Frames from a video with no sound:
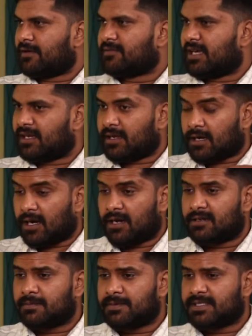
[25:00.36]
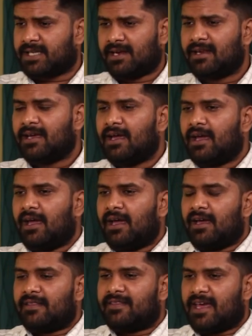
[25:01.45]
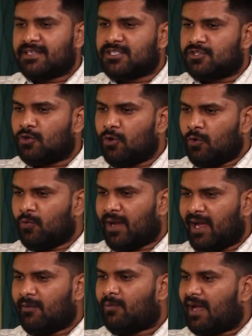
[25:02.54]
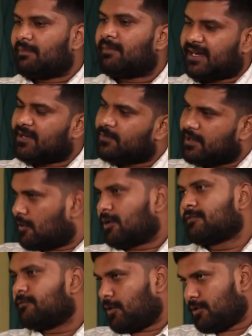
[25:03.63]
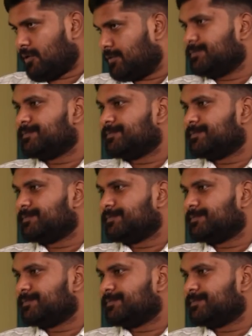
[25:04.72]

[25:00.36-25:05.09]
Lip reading: out there in 100%, there is no way why money will not follow you.